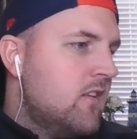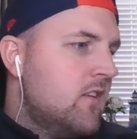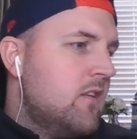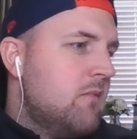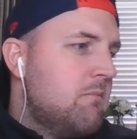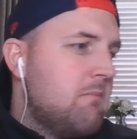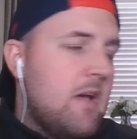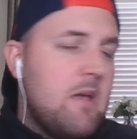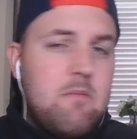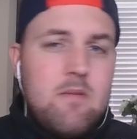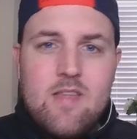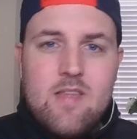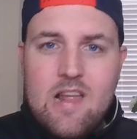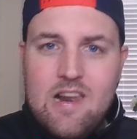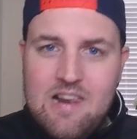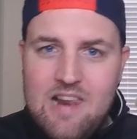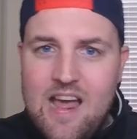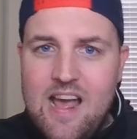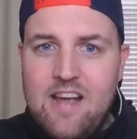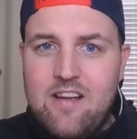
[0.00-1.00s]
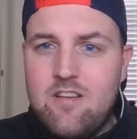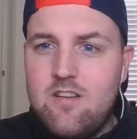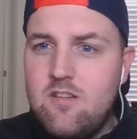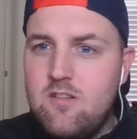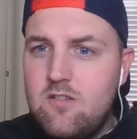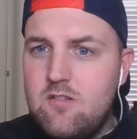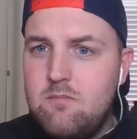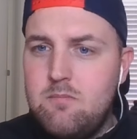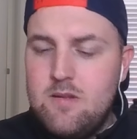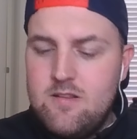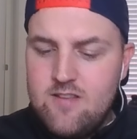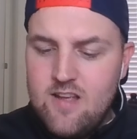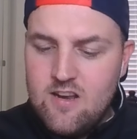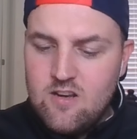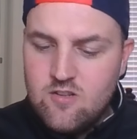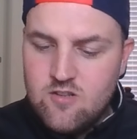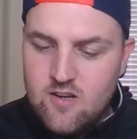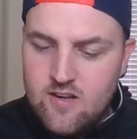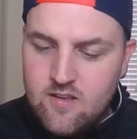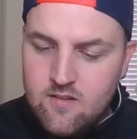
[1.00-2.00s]
Maybe the lag,
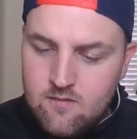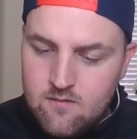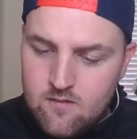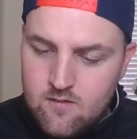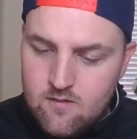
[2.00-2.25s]
potentially.